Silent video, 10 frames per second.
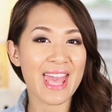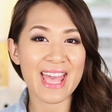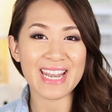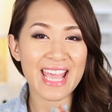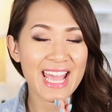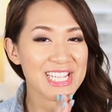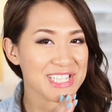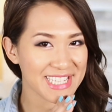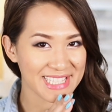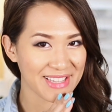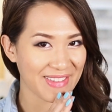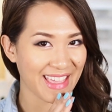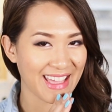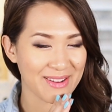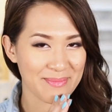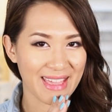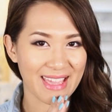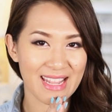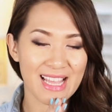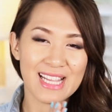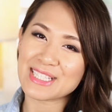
and HGTV Handmade.